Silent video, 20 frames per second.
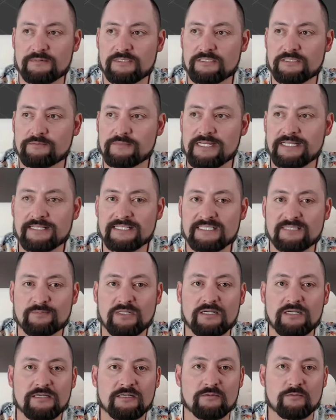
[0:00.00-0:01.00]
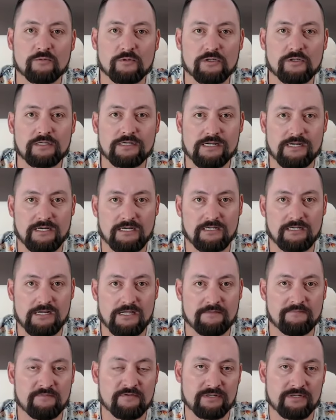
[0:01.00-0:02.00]
make this plugin work,
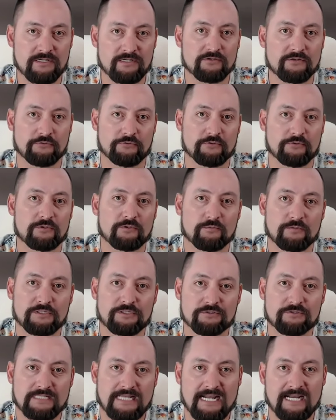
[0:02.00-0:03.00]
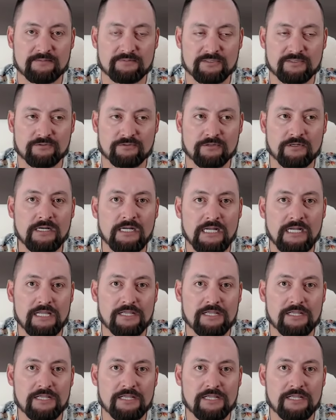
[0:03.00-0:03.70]
if you didn't go through the Windows App Store,